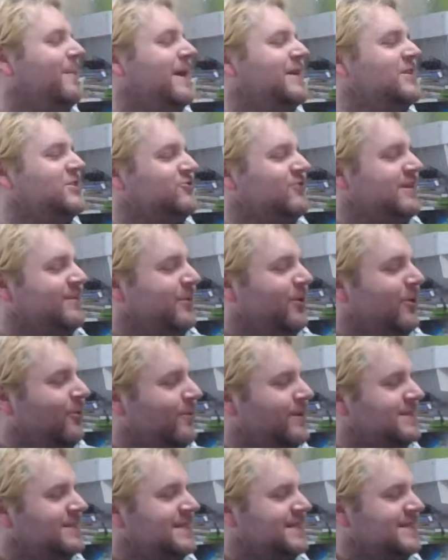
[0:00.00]
my stream
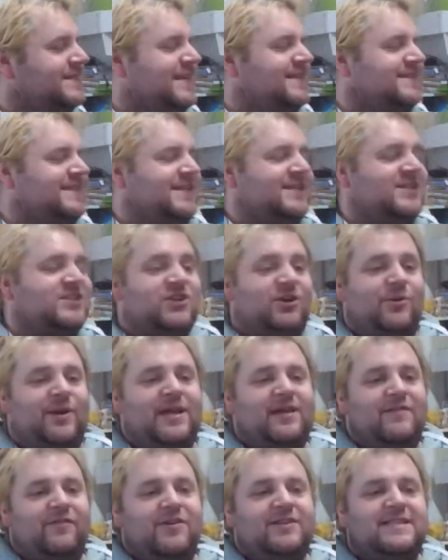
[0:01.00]
always descends into.
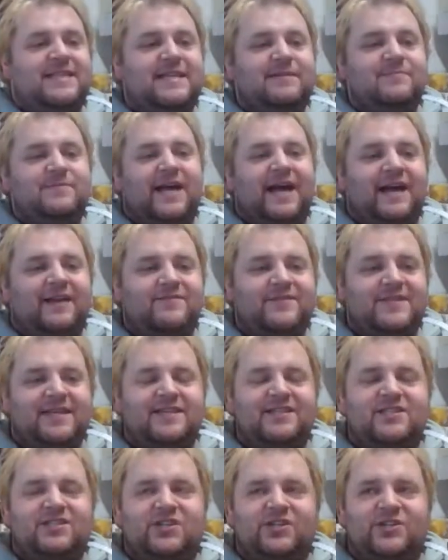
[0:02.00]
Either deep dives
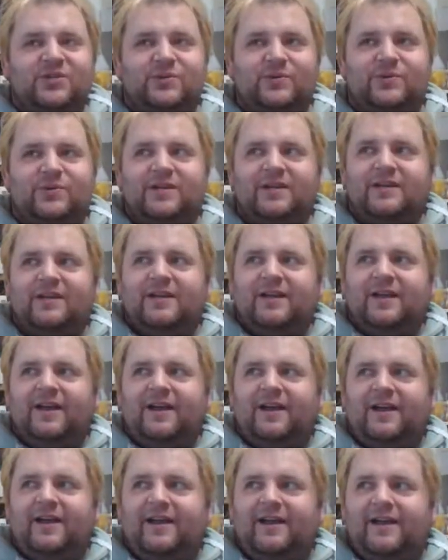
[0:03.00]
into
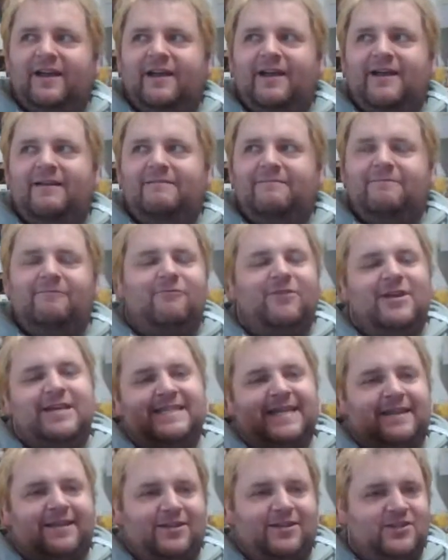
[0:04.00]

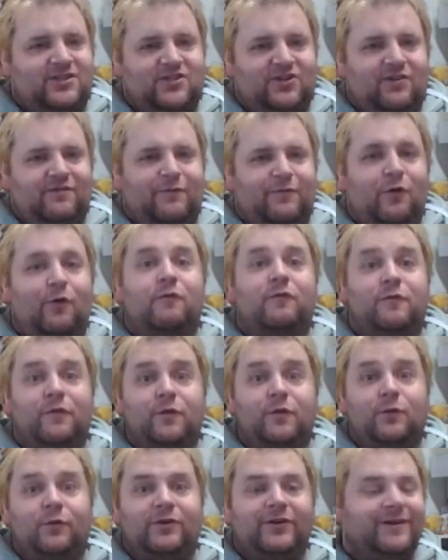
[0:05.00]
reselling stuff or
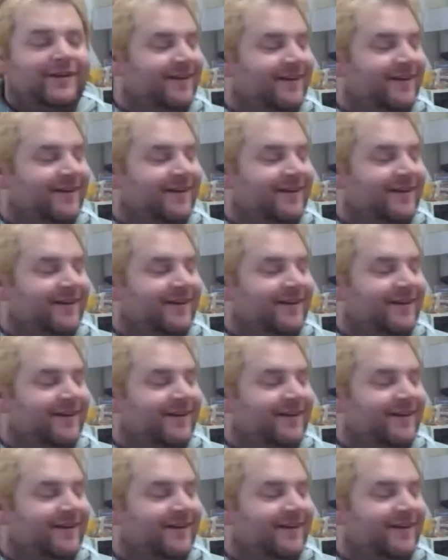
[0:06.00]
food.